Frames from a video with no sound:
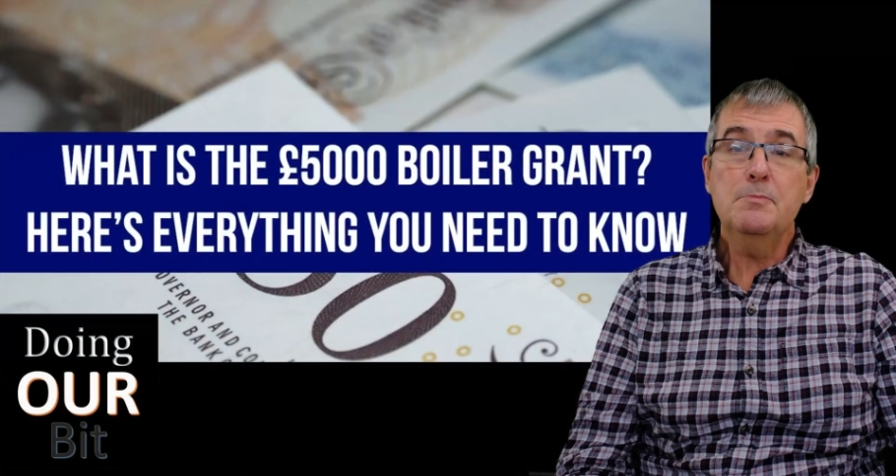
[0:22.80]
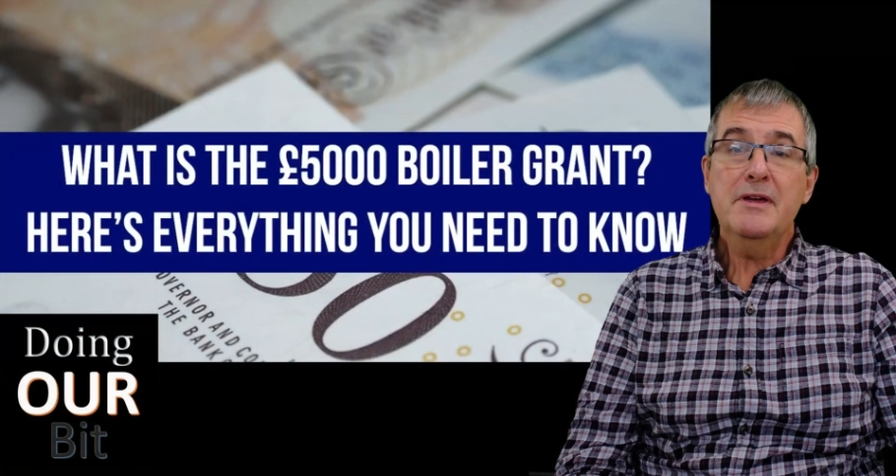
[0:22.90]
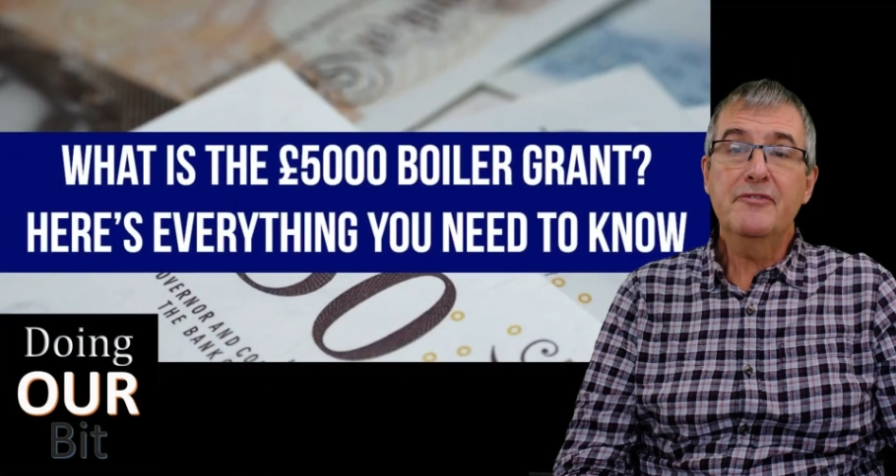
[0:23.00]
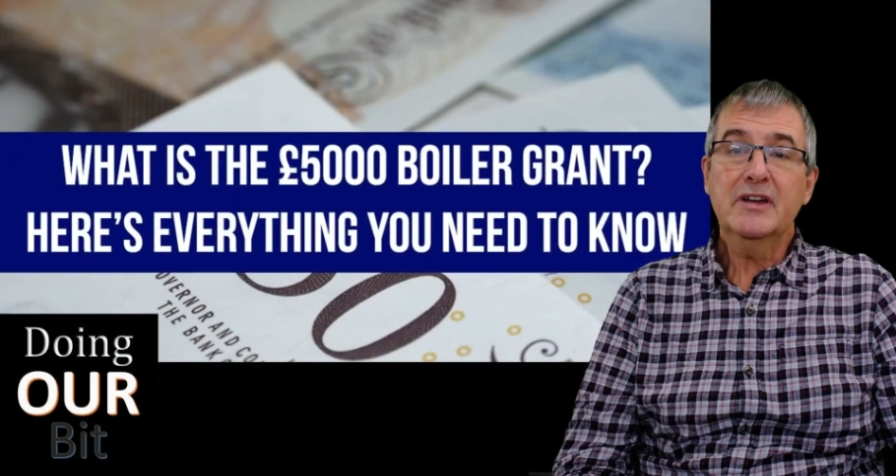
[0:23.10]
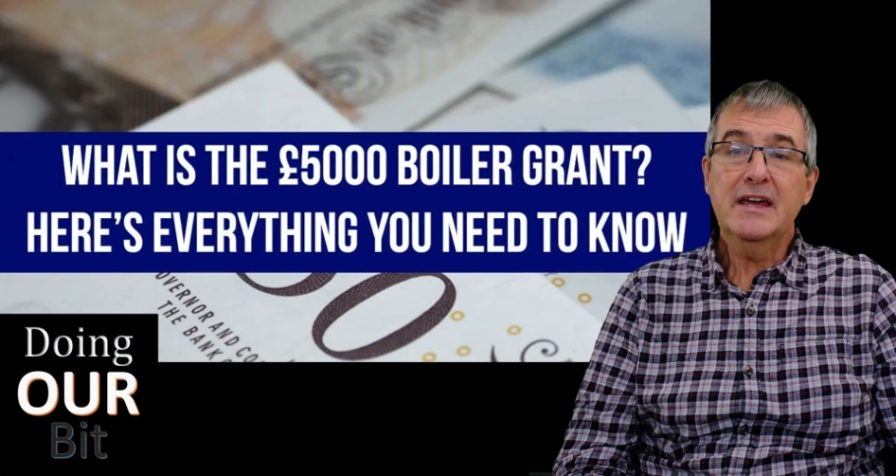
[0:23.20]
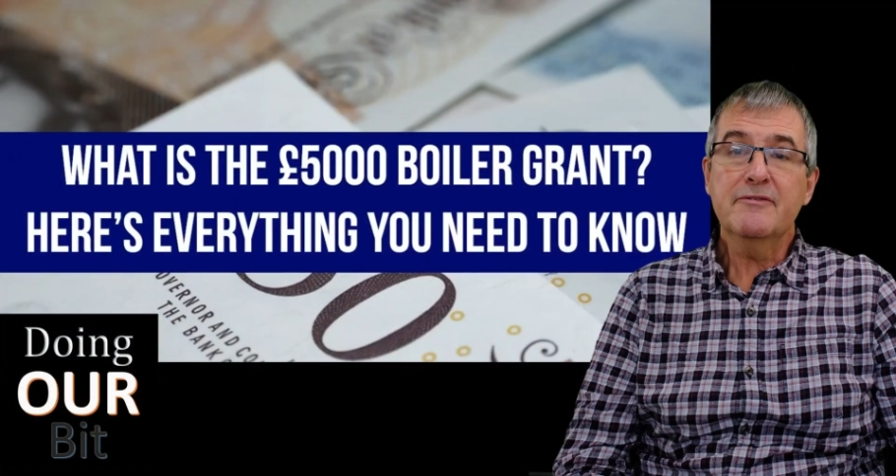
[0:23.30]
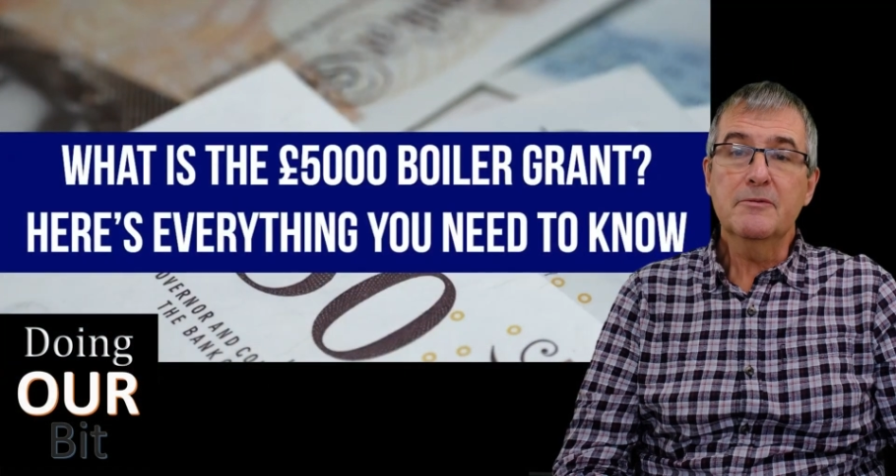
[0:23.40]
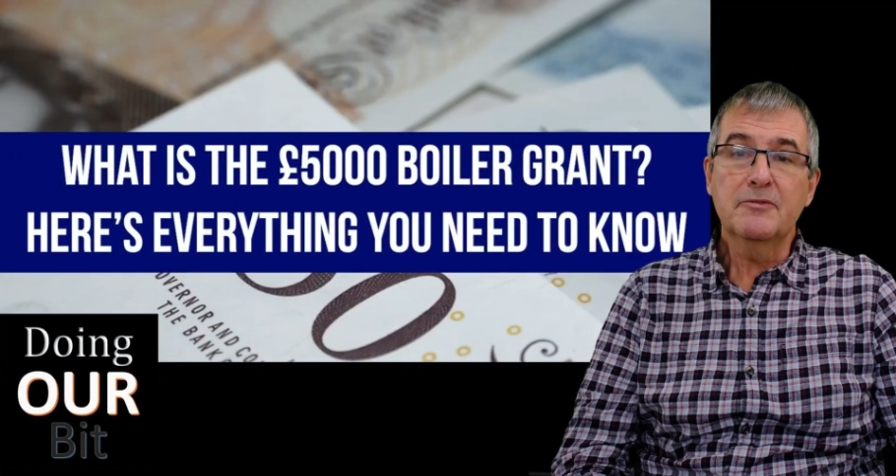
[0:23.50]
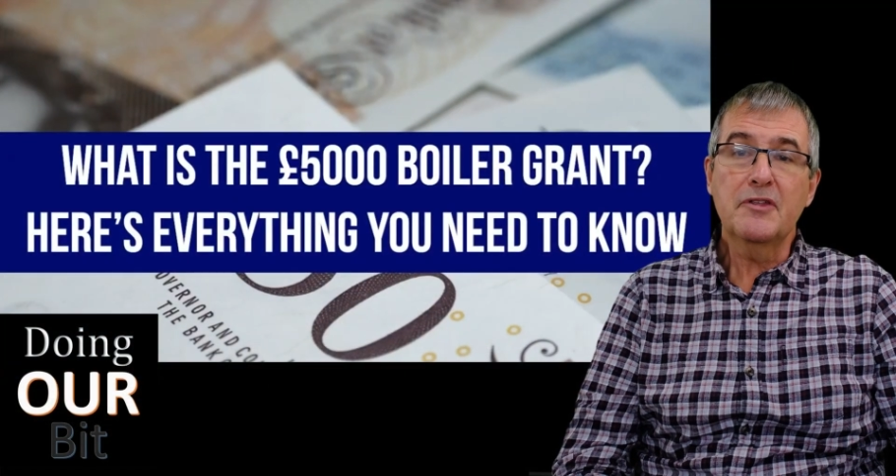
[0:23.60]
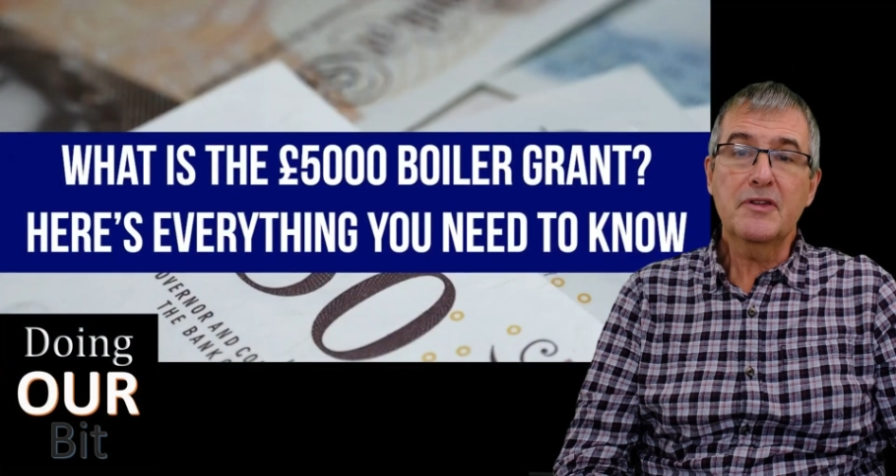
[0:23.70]
be forgiven
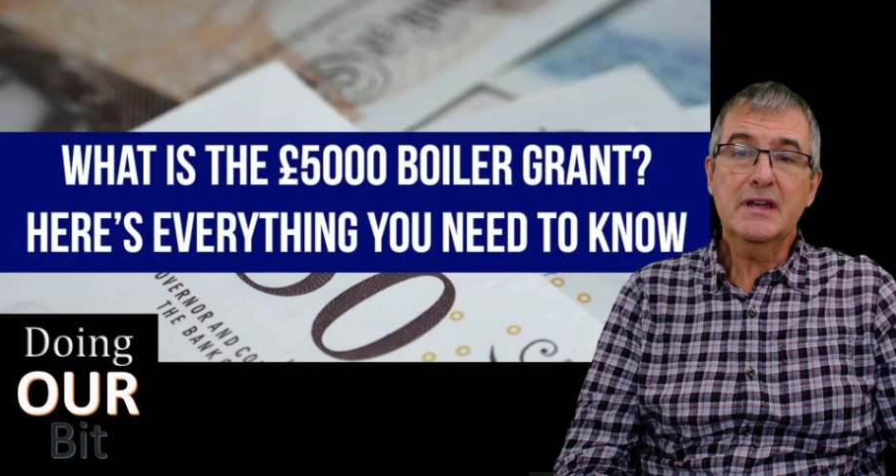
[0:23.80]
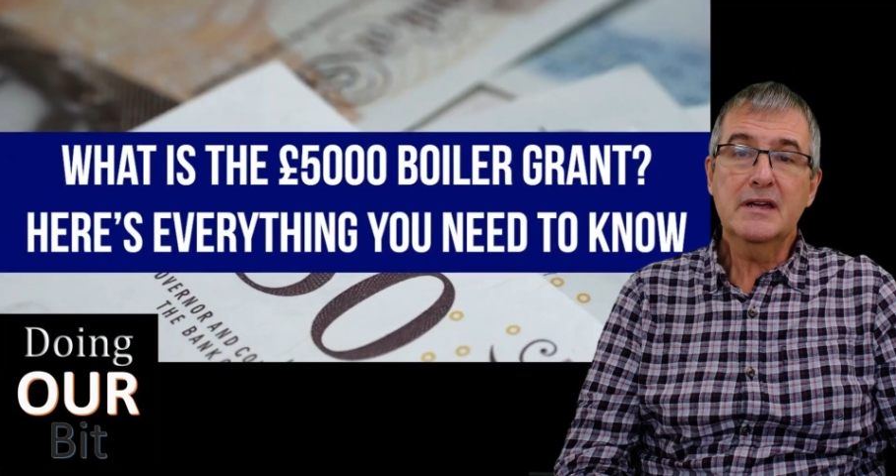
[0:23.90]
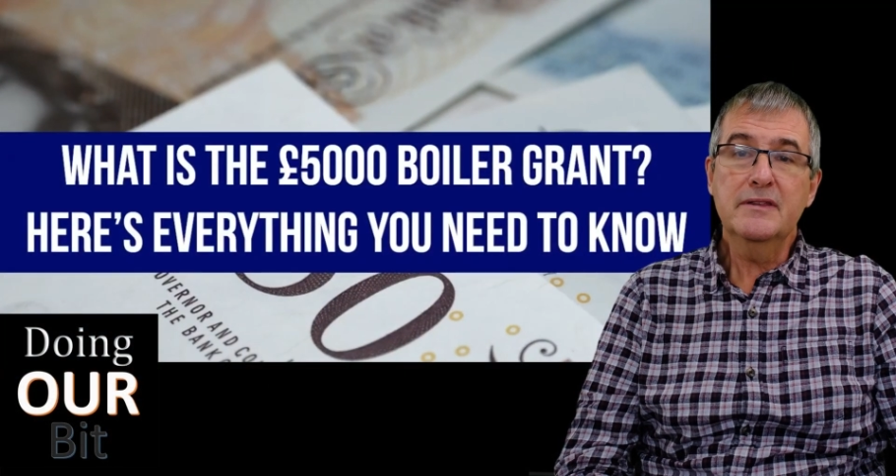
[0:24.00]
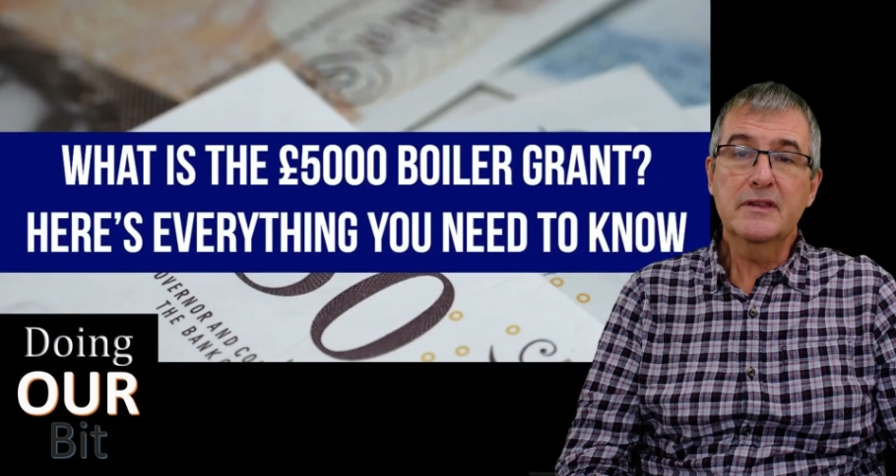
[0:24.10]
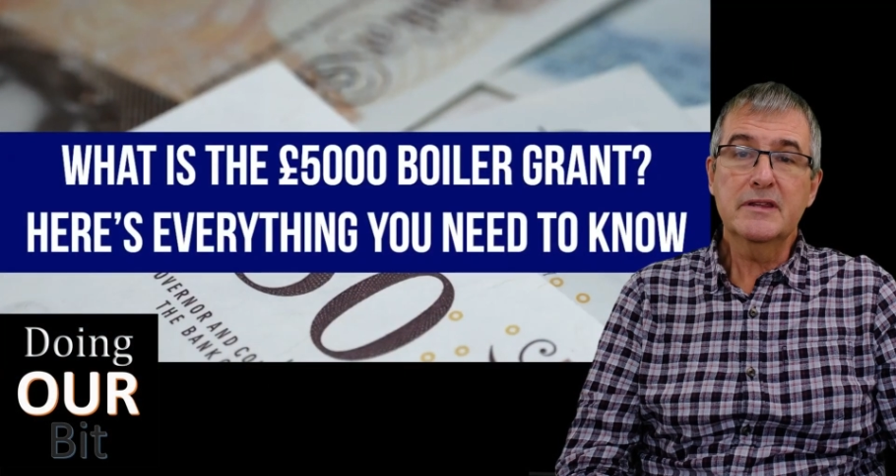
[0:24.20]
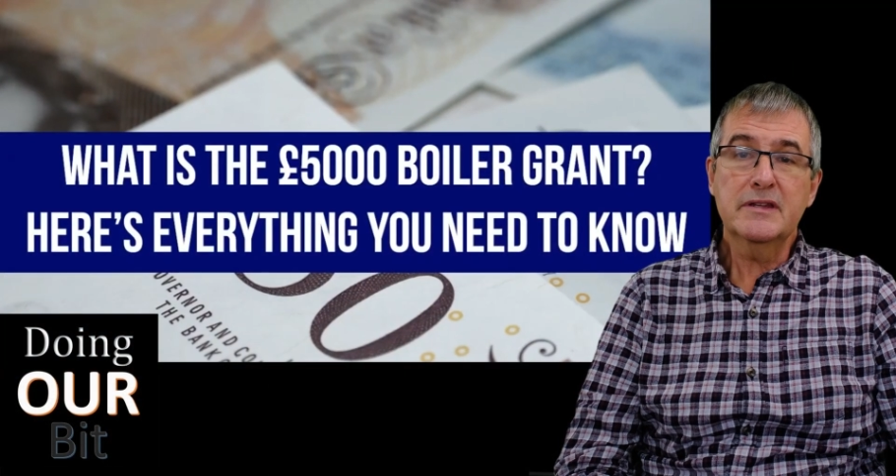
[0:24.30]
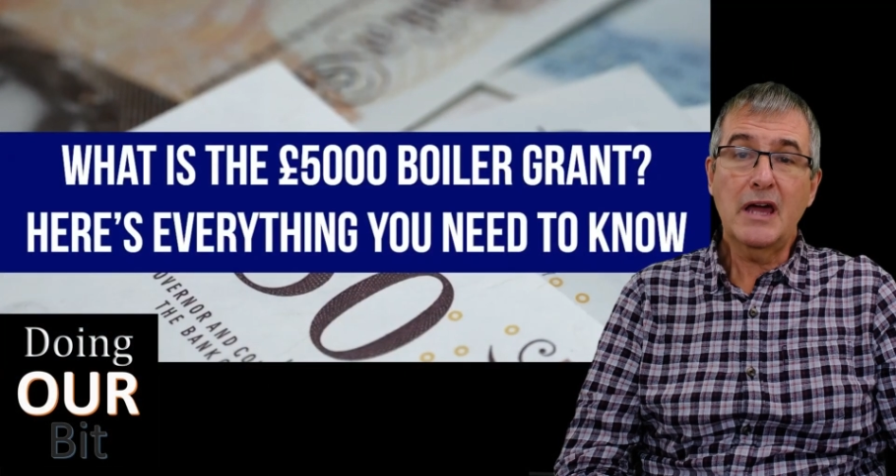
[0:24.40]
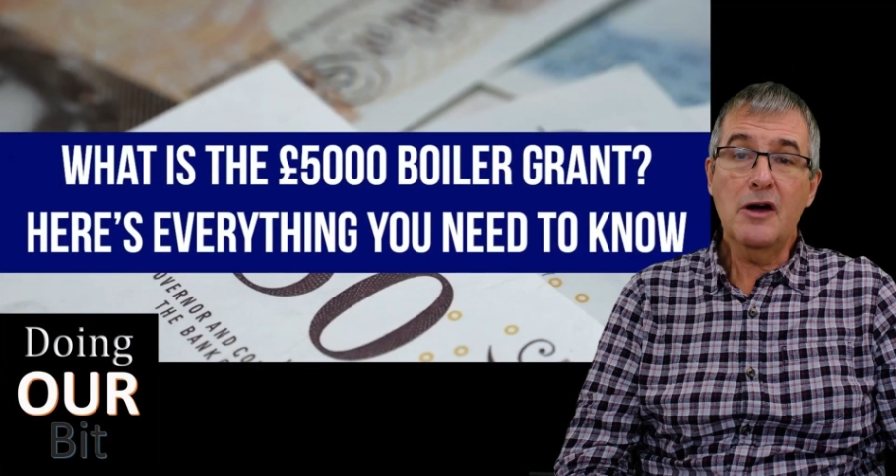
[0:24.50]
for thinking that the